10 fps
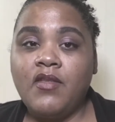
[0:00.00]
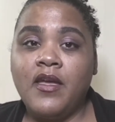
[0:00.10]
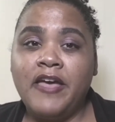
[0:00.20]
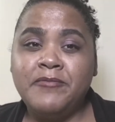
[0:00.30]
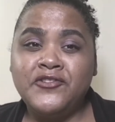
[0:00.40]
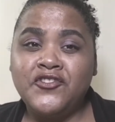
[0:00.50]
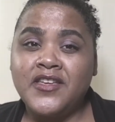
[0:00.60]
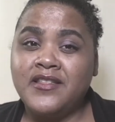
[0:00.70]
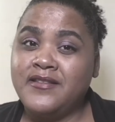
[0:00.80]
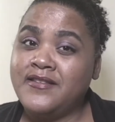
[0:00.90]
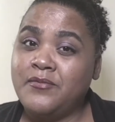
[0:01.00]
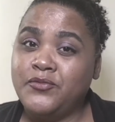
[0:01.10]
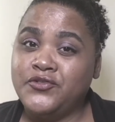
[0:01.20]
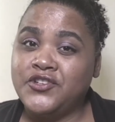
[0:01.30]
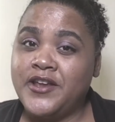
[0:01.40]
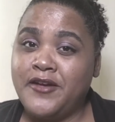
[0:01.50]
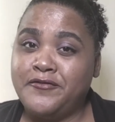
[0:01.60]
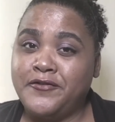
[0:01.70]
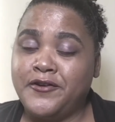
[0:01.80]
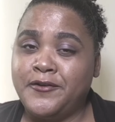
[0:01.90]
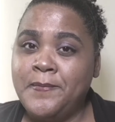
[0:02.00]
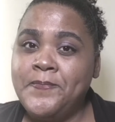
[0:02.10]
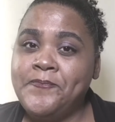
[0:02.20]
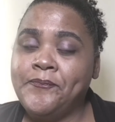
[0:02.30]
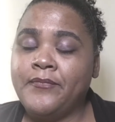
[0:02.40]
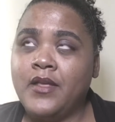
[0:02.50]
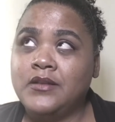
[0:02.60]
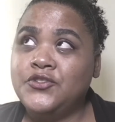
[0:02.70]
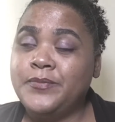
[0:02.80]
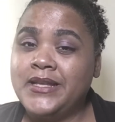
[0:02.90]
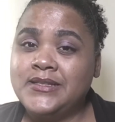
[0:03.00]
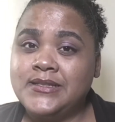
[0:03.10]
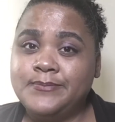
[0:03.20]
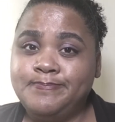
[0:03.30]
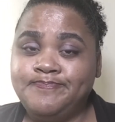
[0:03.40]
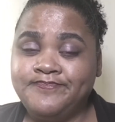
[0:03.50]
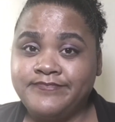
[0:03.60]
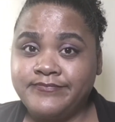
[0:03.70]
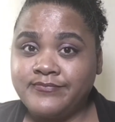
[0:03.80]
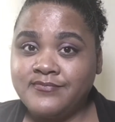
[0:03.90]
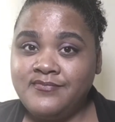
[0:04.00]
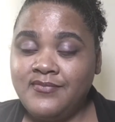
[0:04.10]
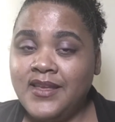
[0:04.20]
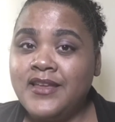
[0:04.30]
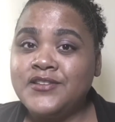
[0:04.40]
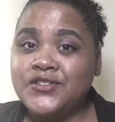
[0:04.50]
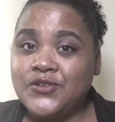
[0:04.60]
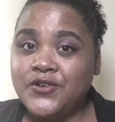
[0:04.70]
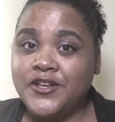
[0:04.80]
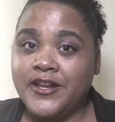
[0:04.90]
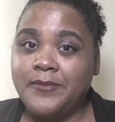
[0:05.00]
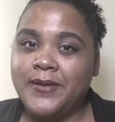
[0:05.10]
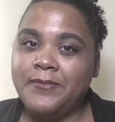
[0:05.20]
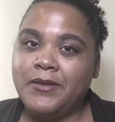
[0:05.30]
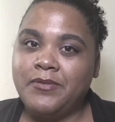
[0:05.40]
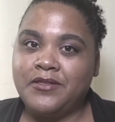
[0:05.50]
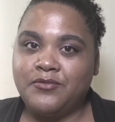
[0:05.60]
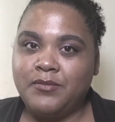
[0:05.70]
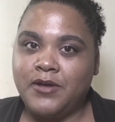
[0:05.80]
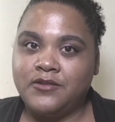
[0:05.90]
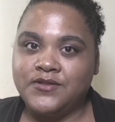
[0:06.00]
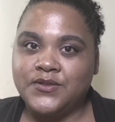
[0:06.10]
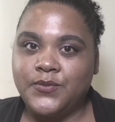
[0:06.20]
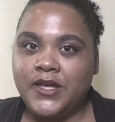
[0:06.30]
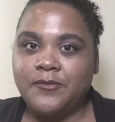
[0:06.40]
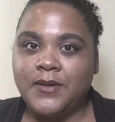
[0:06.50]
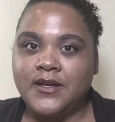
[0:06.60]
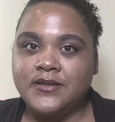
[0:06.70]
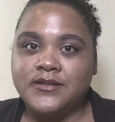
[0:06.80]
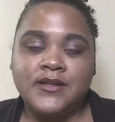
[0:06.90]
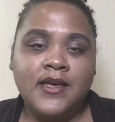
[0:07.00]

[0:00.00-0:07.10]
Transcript: I've been drinking this kombucha now for 2 months. It is so good. I buy maybe 3 bottles a week because